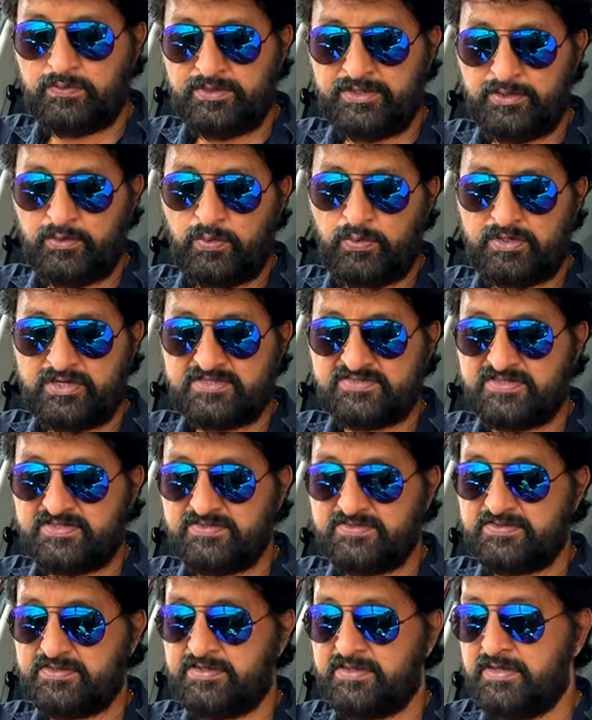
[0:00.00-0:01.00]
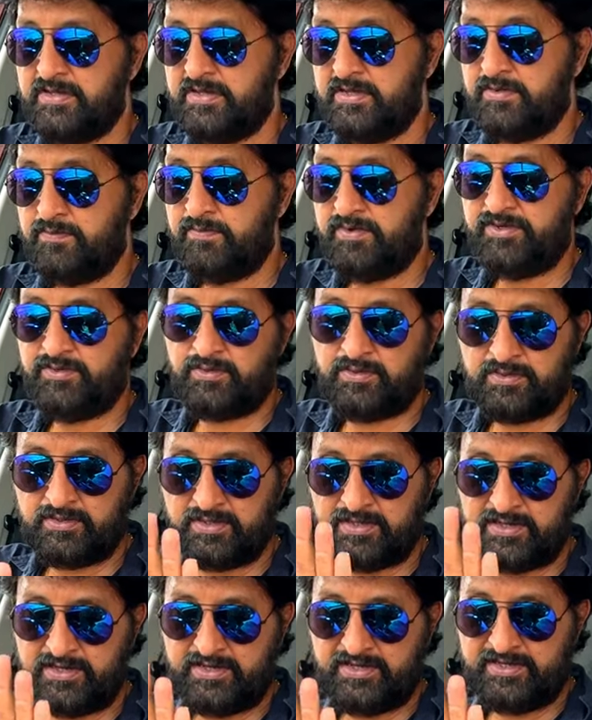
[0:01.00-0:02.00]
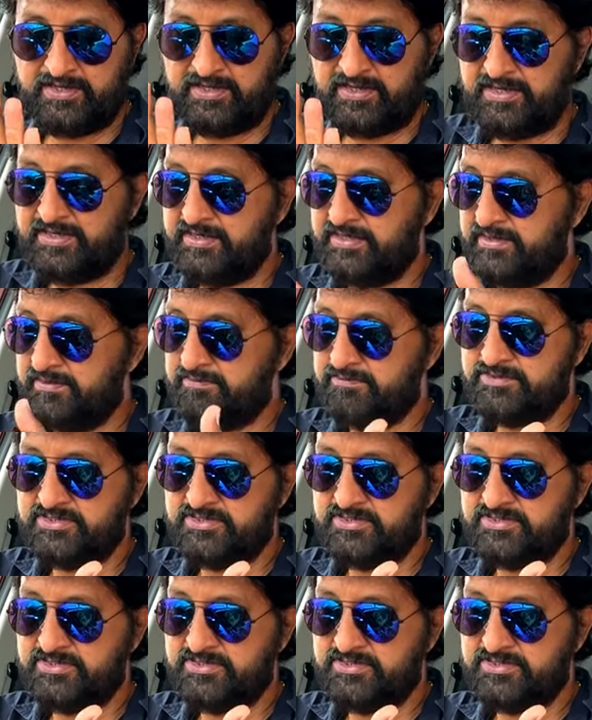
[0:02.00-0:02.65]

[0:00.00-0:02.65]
hill hold assist. When you are on an incline,